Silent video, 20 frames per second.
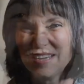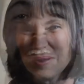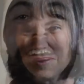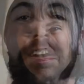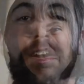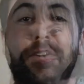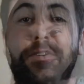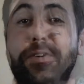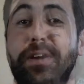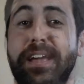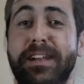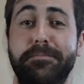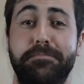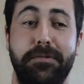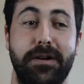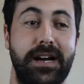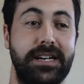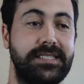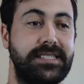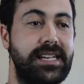Our creative
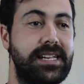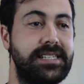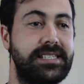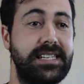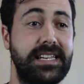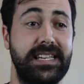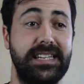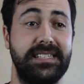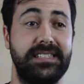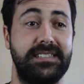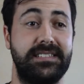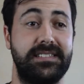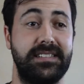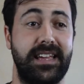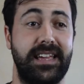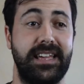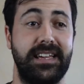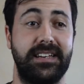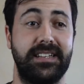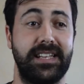process is
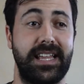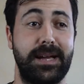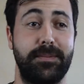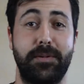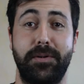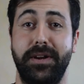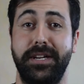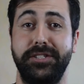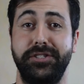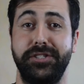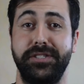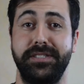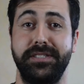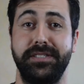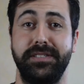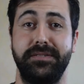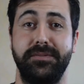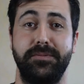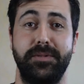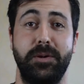a collaboration.
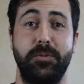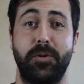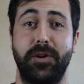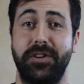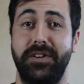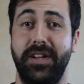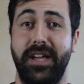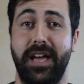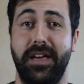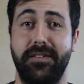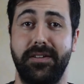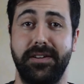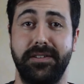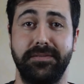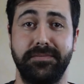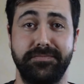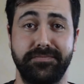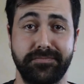We work together.